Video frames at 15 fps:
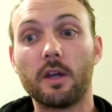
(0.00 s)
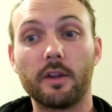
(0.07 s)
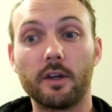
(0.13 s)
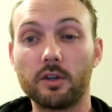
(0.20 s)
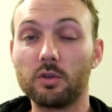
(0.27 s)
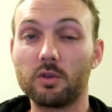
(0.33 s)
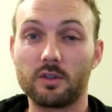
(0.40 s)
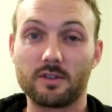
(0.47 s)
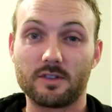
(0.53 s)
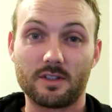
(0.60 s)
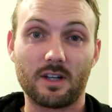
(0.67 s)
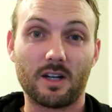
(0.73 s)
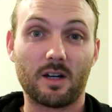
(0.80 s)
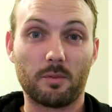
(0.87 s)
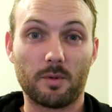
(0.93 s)
They're good at the
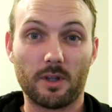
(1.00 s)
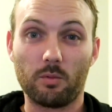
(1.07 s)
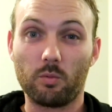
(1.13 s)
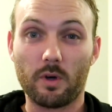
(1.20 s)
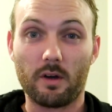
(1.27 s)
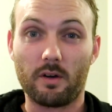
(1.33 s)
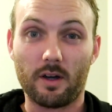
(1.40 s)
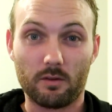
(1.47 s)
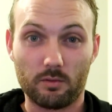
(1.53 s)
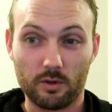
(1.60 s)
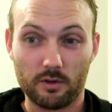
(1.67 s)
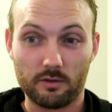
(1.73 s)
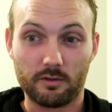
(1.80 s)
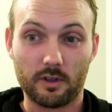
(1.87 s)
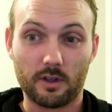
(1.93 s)
start, but they wear out
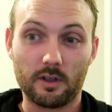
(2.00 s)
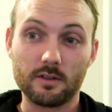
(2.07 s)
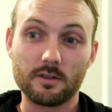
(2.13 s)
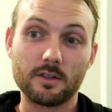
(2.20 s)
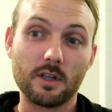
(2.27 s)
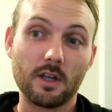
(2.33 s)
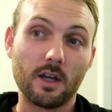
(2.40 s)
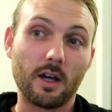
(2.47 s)
really fast.